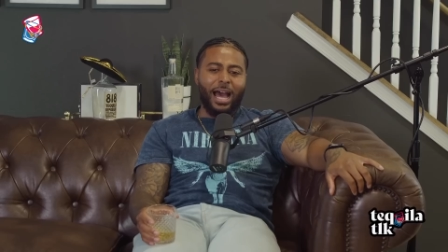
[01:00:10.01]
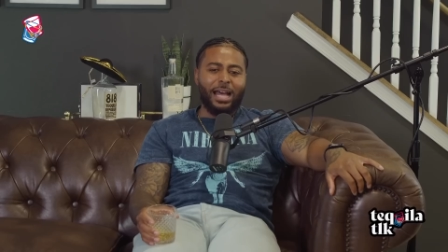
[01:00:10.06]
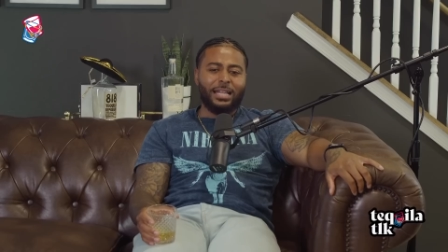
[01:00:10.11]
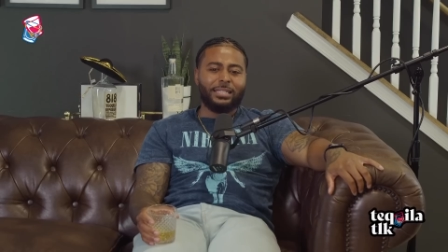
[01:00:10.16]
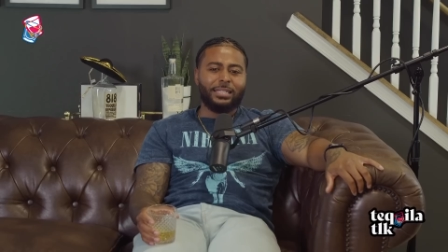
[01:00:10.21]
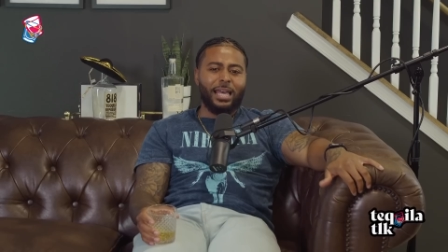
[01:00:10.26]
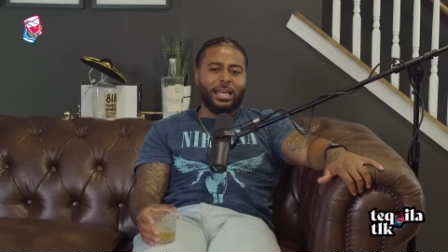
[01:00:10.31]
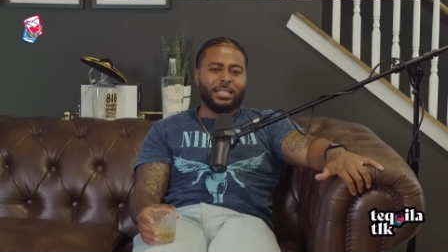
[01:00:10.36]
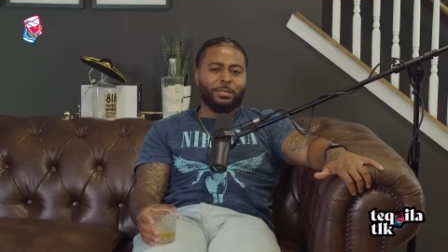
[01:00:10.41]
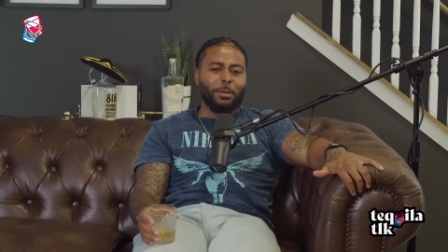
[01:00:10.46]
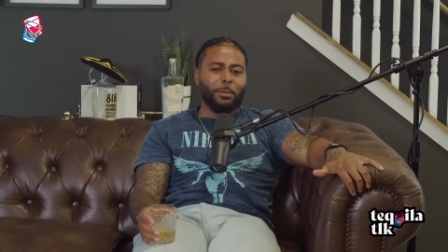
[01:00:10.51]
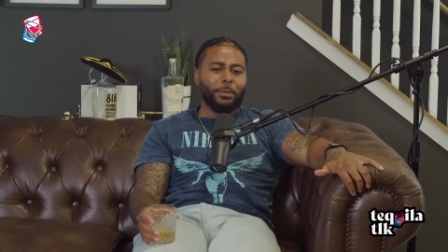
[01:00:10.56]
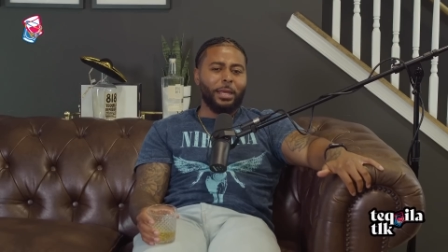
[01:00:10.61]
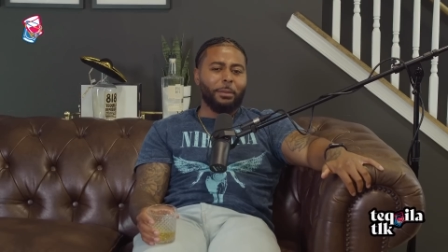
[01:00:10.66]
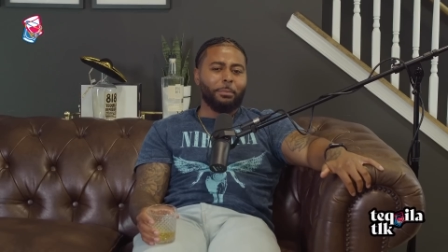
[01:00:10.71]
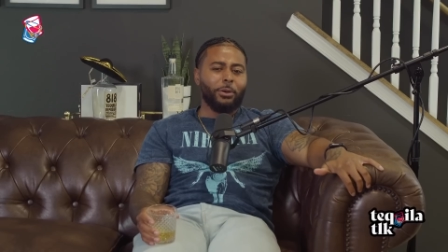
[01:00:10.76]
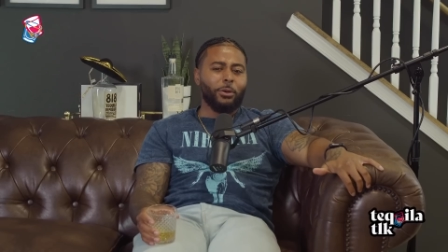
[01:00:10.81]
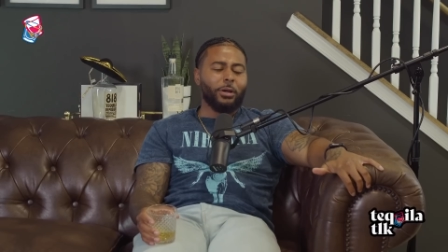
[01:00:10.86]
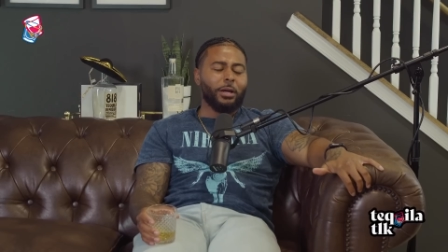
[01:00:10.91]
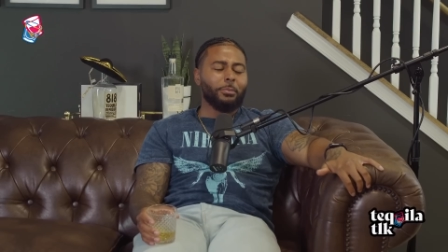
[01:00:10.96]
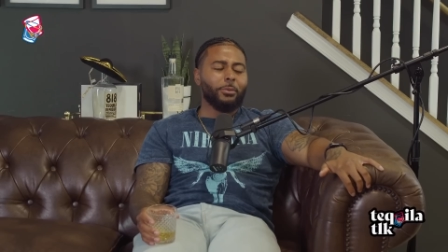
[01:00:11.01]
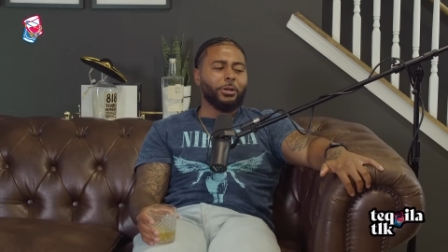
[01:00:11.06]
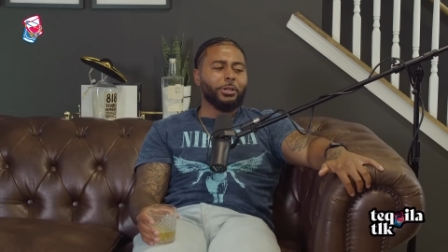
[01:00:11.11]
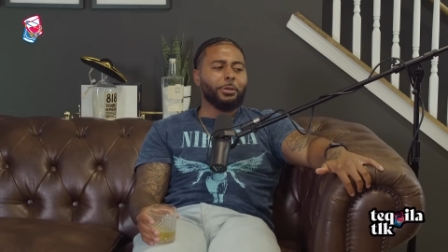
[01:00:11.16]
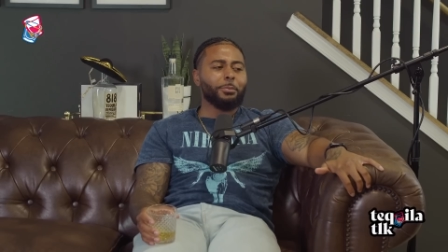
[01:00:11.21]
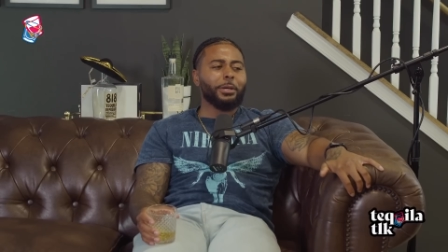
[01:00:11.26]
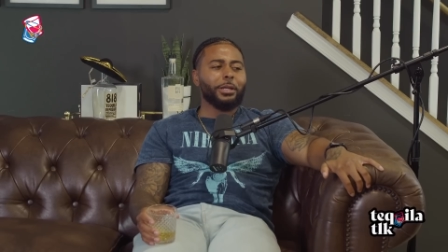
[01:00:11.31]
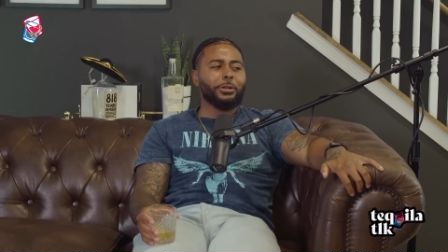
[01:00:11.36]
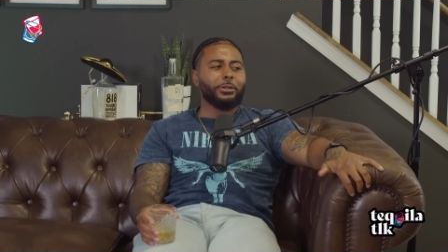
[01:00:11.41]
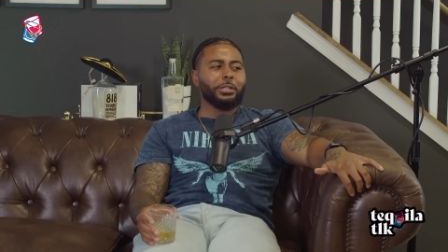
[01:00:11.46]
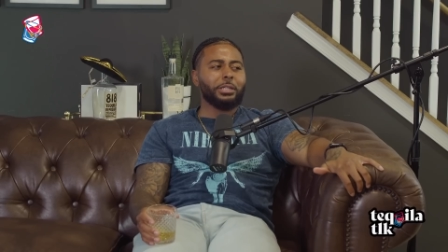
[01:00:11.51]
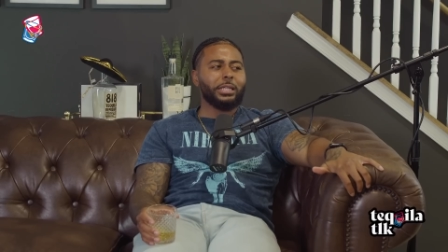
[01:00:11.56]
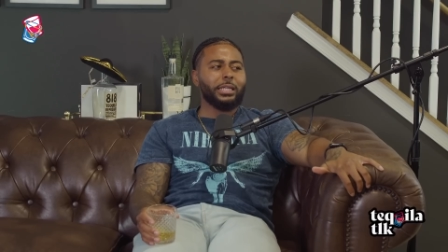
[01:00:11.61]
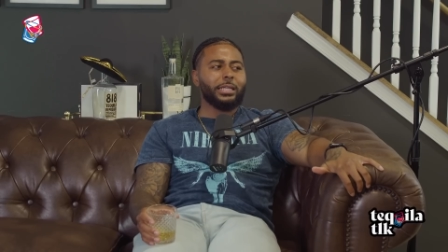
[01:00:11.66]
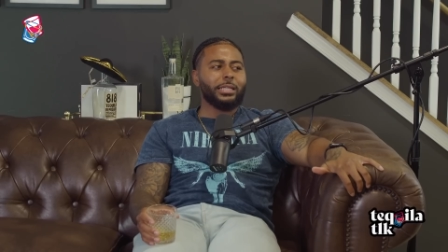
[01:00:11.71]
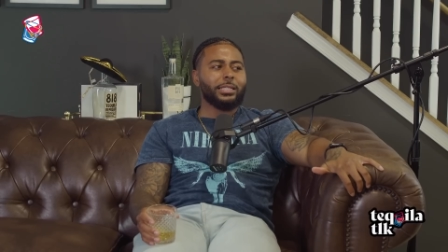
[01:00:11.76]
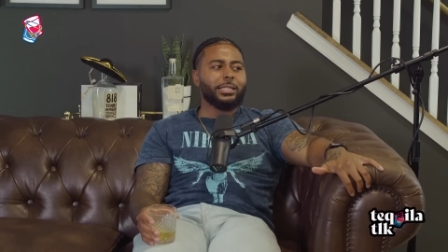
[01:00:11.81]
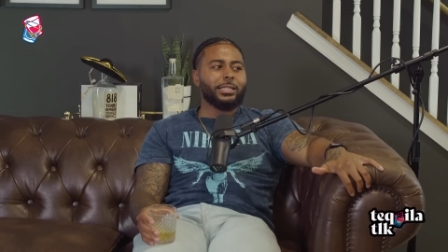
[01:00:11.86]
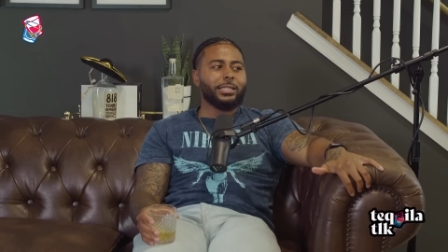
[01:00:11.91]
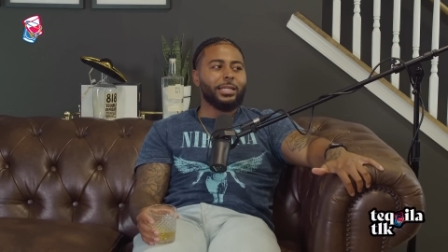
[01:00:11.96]
text him. I'm like, bro, come on, you're better than
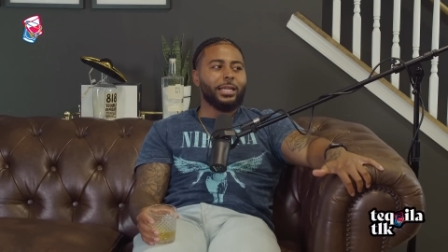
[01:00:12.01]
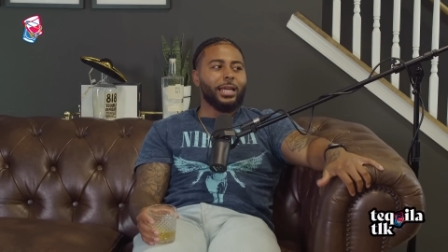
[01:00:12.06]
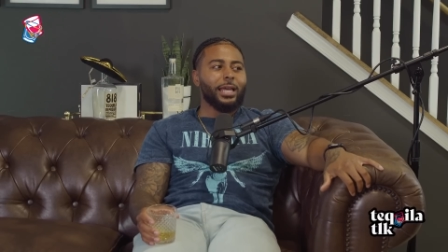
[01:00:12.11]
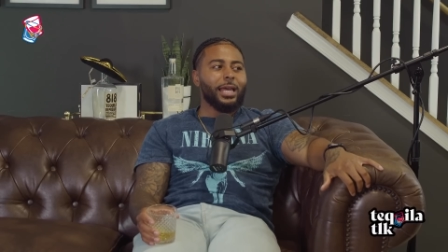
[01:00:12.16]
this.